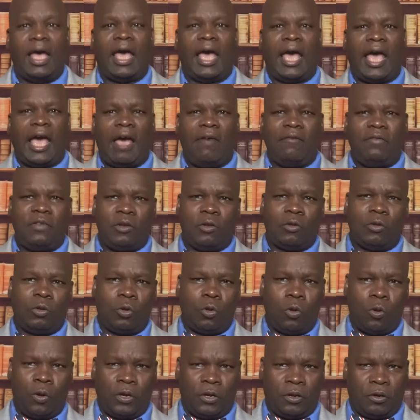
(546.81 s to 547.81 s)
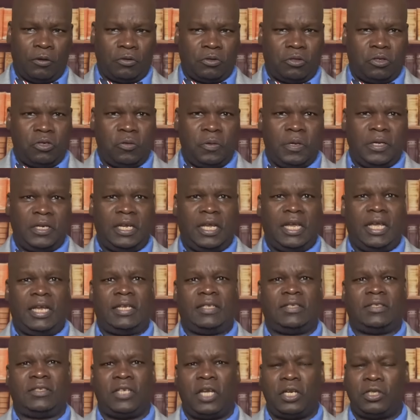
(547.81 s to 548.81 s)
Have your lawyer do it
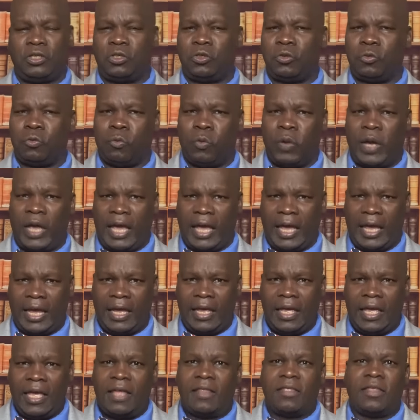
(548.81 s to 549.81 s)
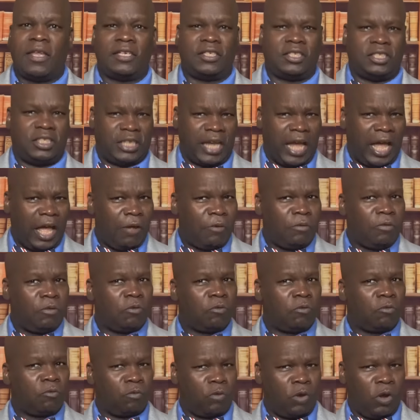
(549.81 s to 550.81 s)
in such a way that down the
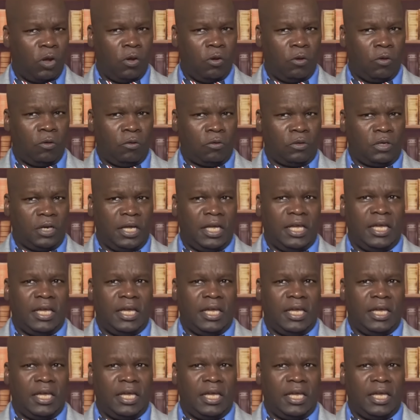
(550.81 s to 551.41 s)
road,